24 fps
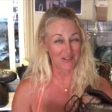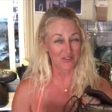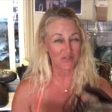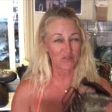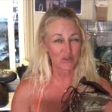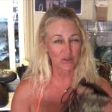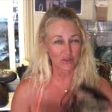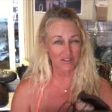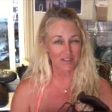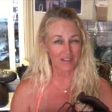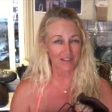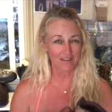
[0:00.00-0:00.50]
it
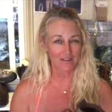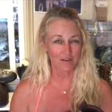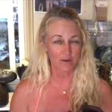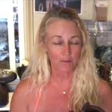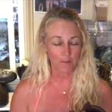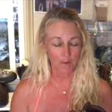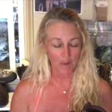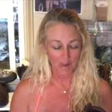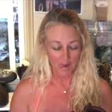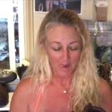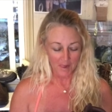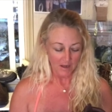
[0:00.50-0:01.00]
feels like
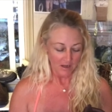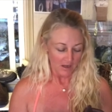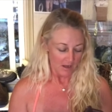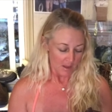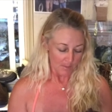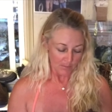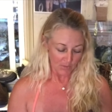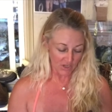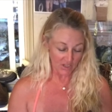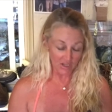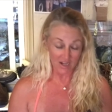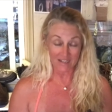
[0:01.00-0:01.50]
you're
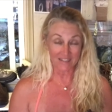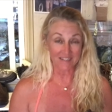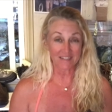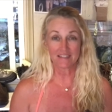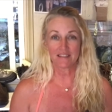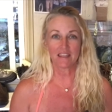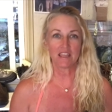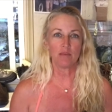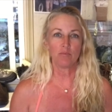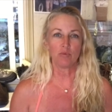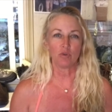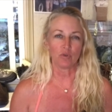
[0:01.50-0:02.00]
putting on a
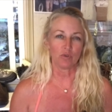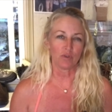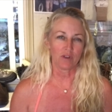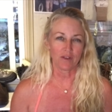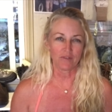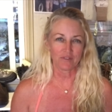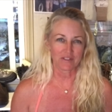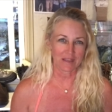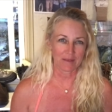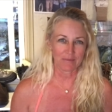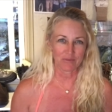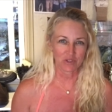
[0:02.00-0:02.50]
ski boot
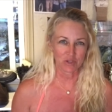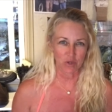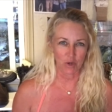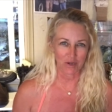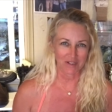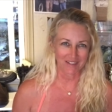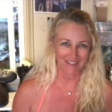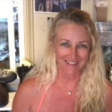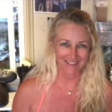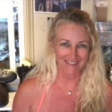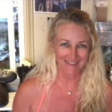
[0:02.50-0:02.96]
of some sorts.